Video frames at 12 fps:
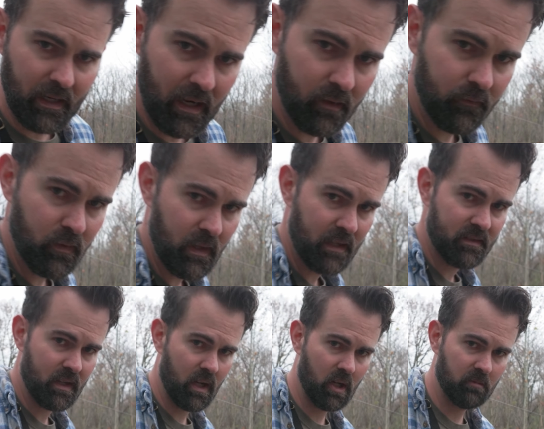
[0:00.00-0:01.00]
it out a few days
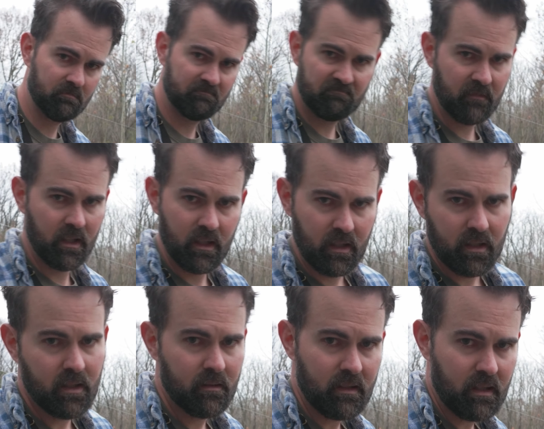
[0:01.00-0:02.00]
ago.
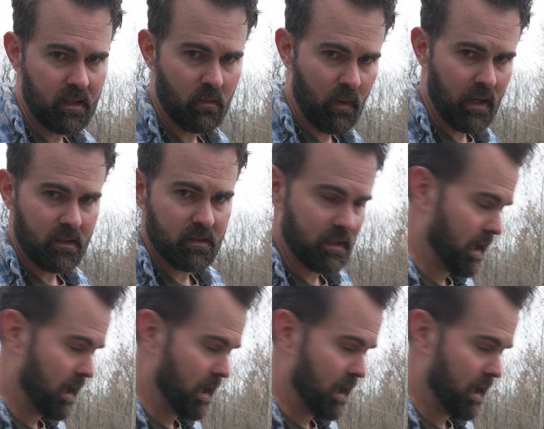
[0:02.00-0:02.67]
It rained, it